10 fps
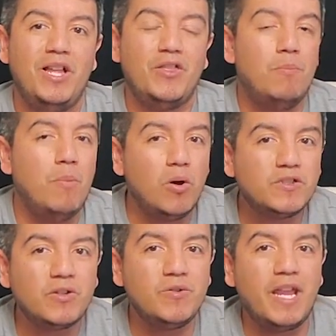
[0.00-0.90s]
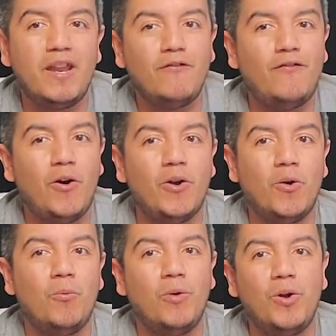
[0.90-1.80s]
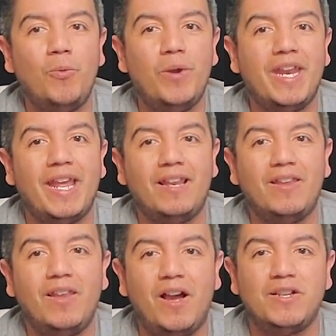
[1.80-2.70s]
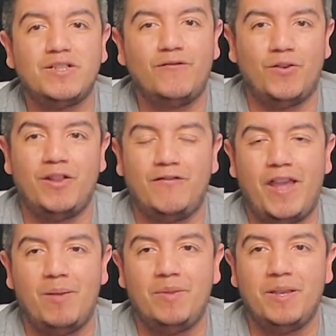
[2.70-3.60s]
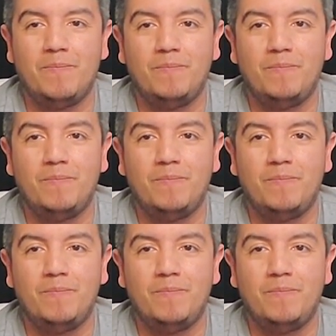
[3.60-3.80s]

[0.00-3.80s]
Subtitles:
The most creative photo will win a lunch for the family.